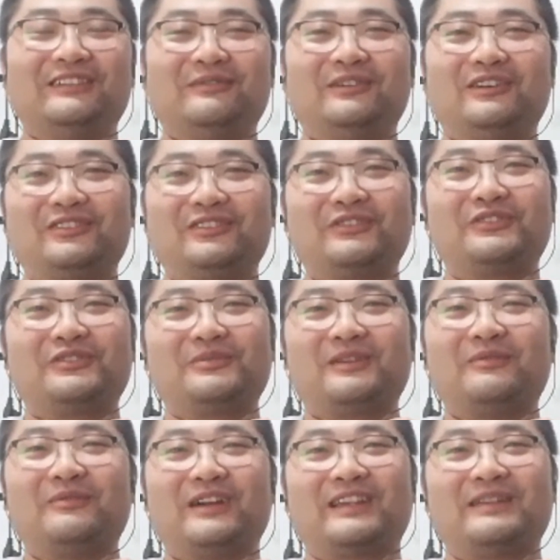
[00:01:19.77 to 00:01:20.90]
Well, YouTube
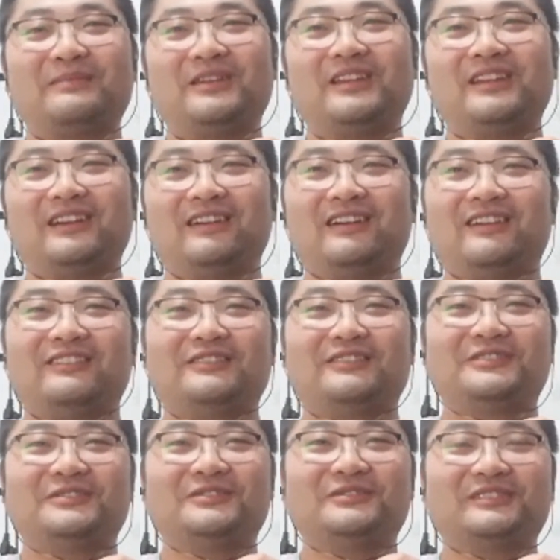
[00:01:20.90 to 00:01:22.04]
and Wikipedia are the
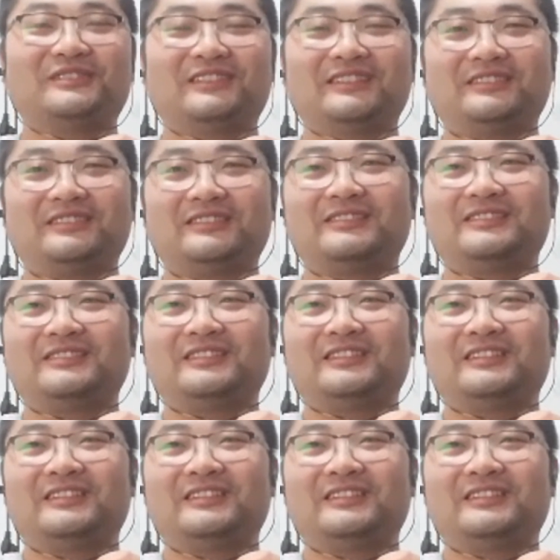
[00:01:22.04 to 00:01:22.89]
two things.